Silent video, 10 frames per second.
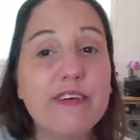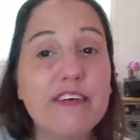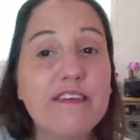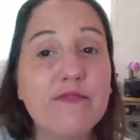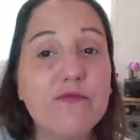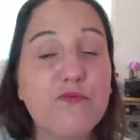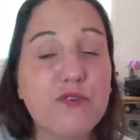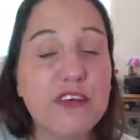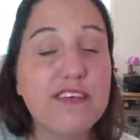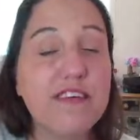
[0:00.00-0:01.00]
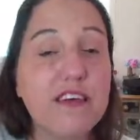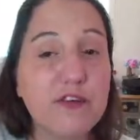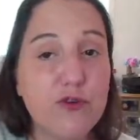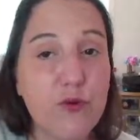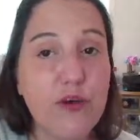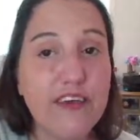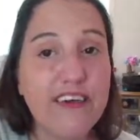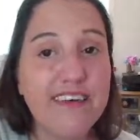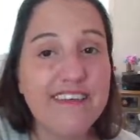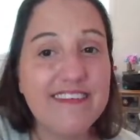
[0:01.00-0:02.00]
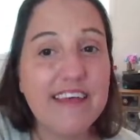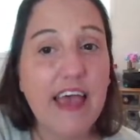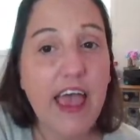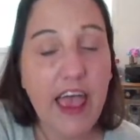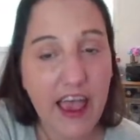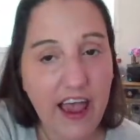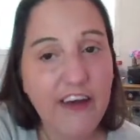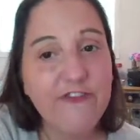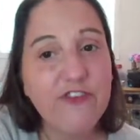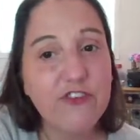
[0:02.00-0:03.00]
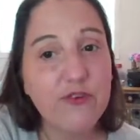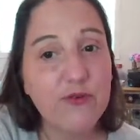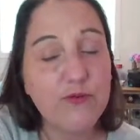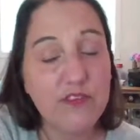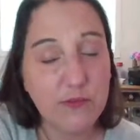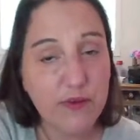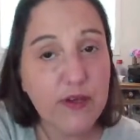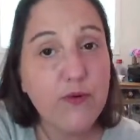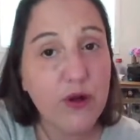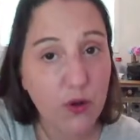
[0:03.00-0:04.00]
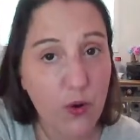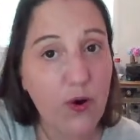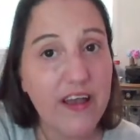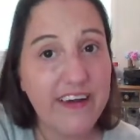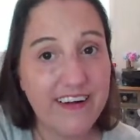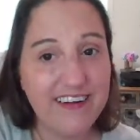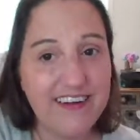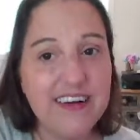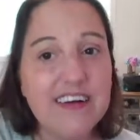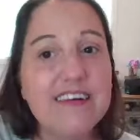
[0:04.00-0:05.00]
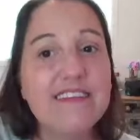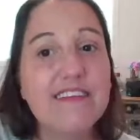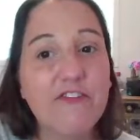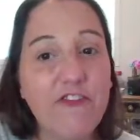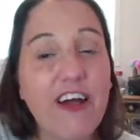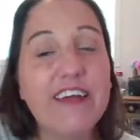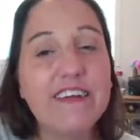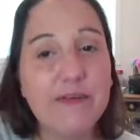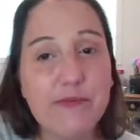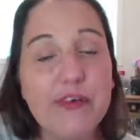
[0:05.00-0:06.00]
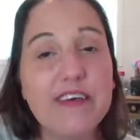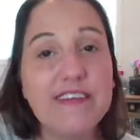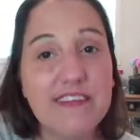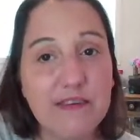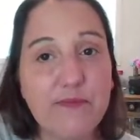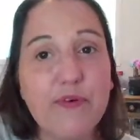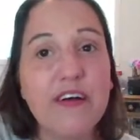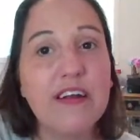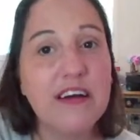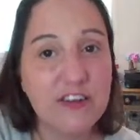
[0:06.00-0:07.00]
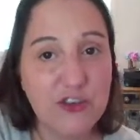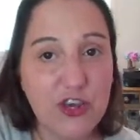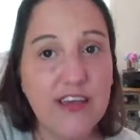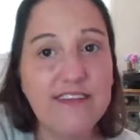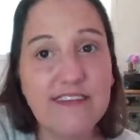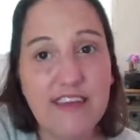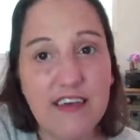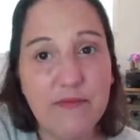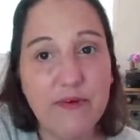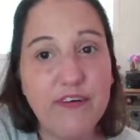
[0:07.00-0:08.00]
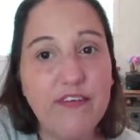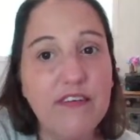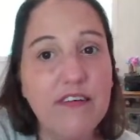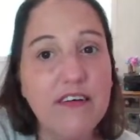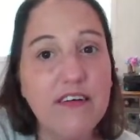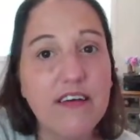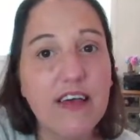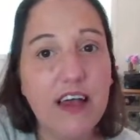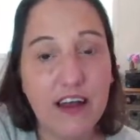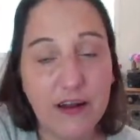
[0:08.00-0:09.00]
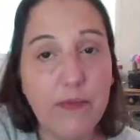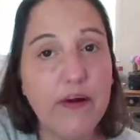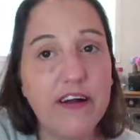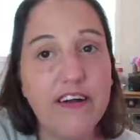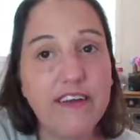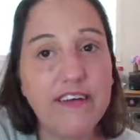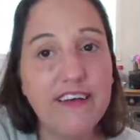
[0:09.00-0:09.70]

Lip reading: it's really annoying to have to be required to find a place to put a chess table at a park.